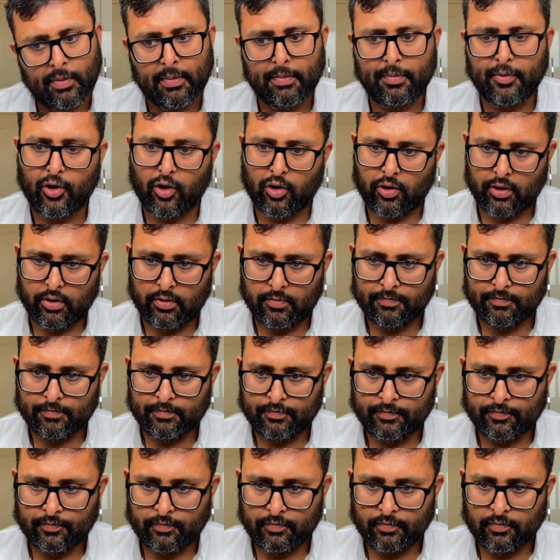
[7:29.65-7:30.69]
abroad,
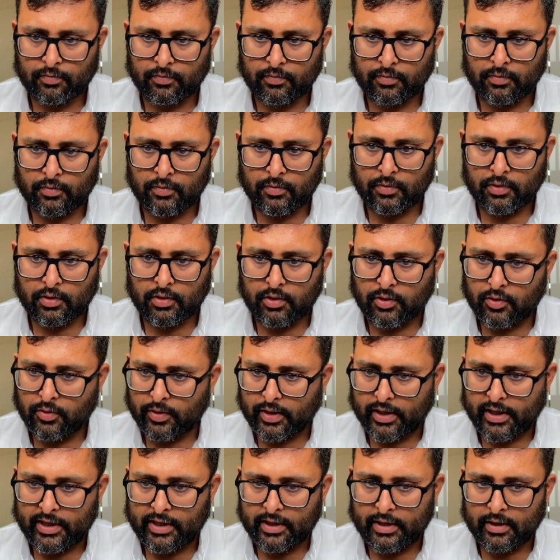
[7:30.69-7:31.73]

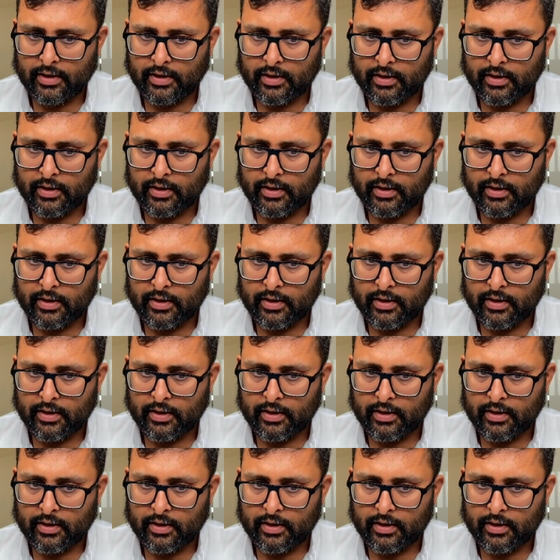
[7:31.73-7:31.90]
right?